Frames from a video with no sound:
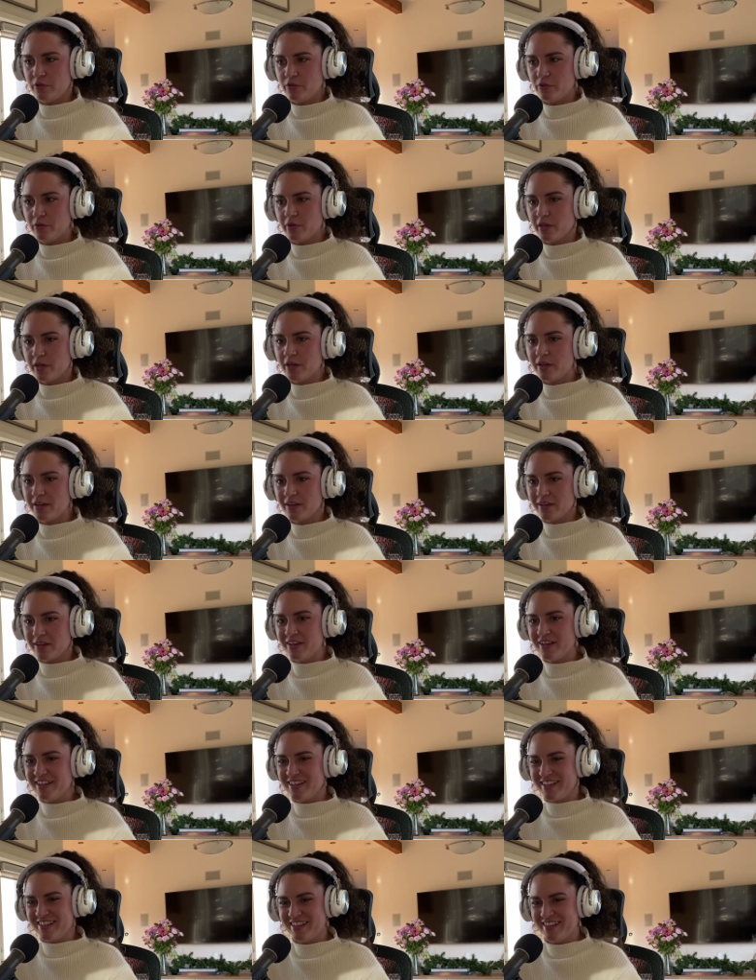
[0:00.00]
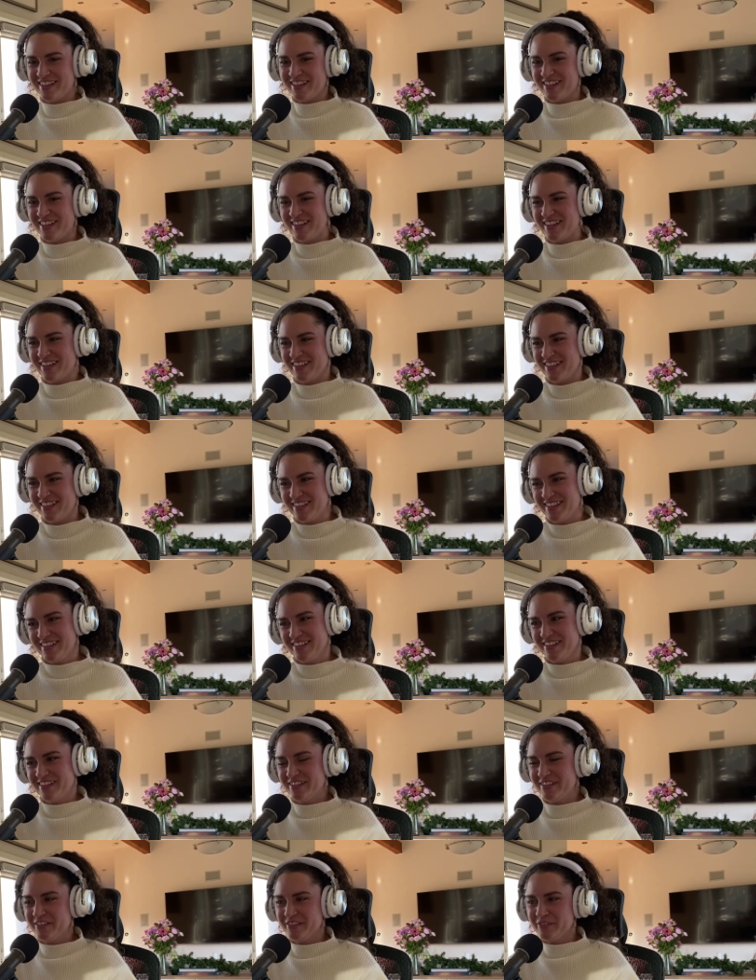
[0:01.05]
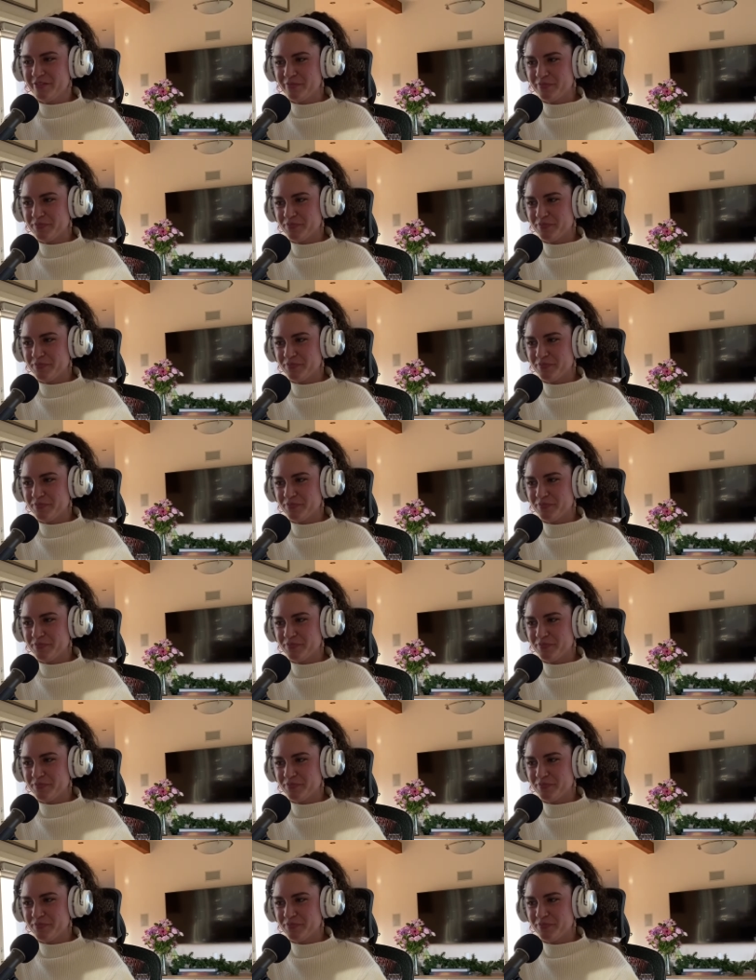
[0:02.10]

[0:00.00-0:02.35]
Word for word: doing? I mean, I noticed it, but somehow it just kind of...